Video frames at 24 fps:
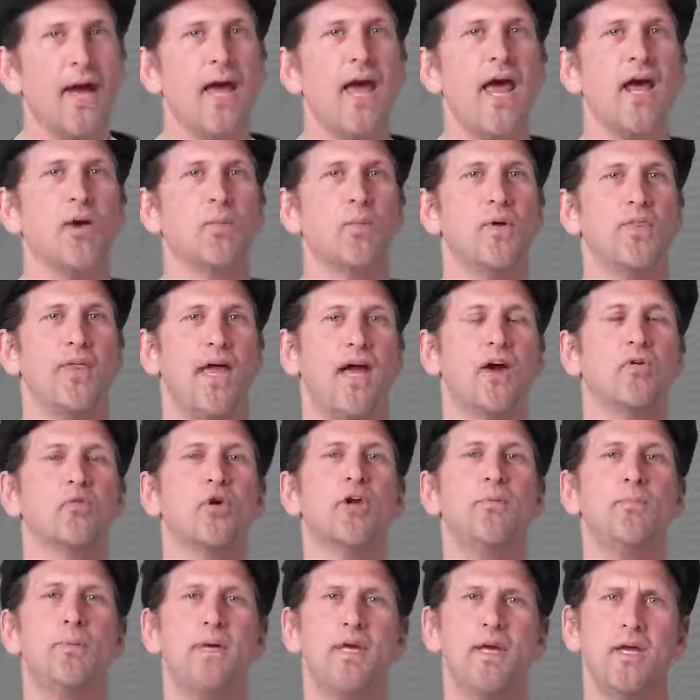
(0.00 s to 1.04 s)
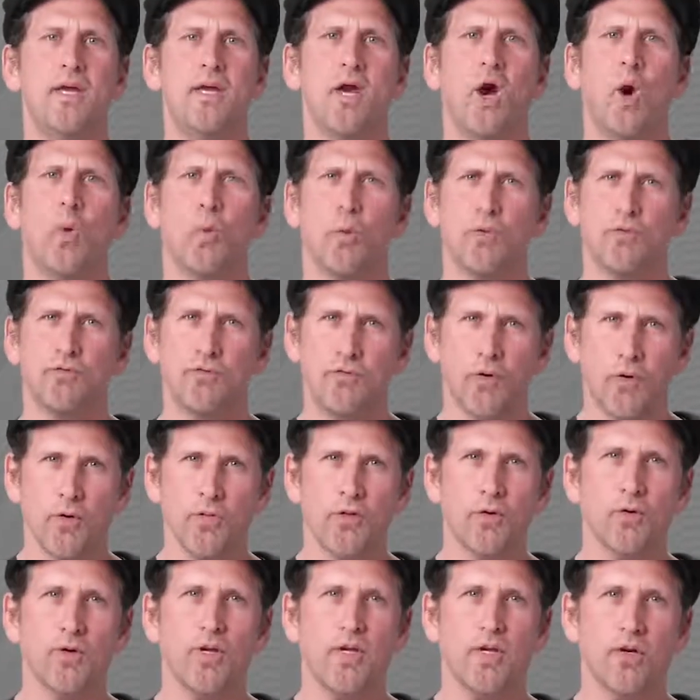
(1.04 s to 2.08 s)
And with Android P, we're
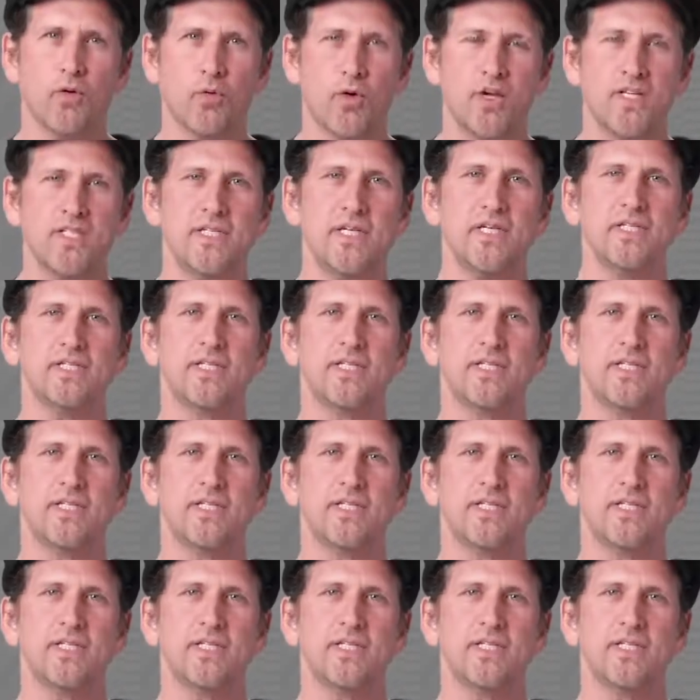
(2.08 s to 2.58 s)
further increasing